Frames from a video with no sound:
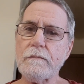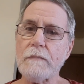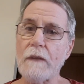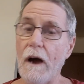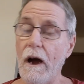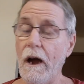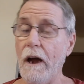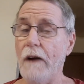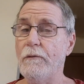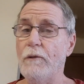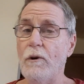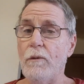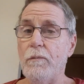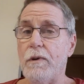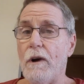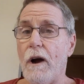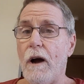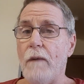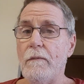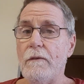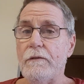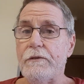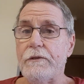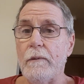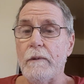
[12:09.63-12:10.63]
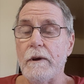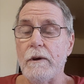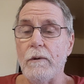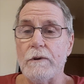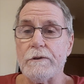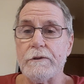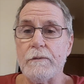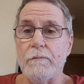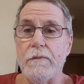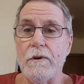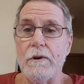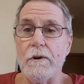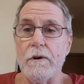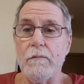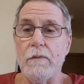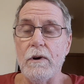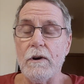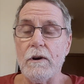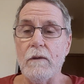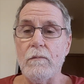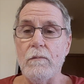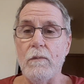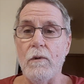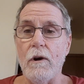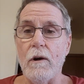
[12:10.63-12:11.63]
I have no problem if somebody wants to burn a Book
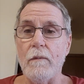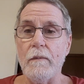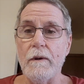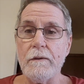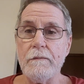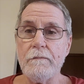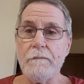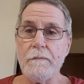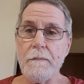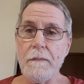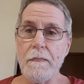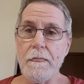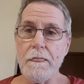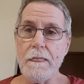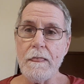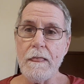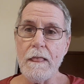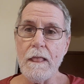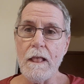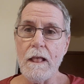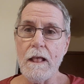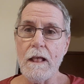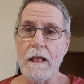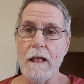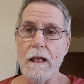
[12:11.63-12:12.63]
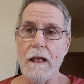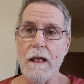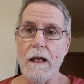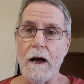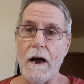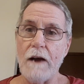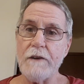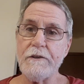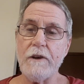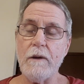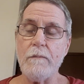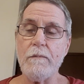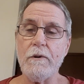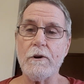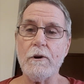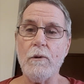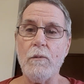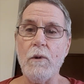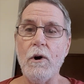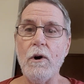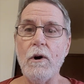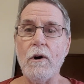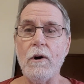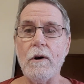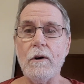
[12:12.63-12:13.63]
of Mormon I say burn them
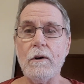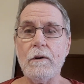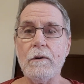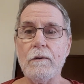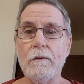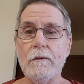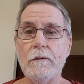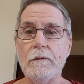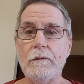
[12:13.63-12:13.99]
all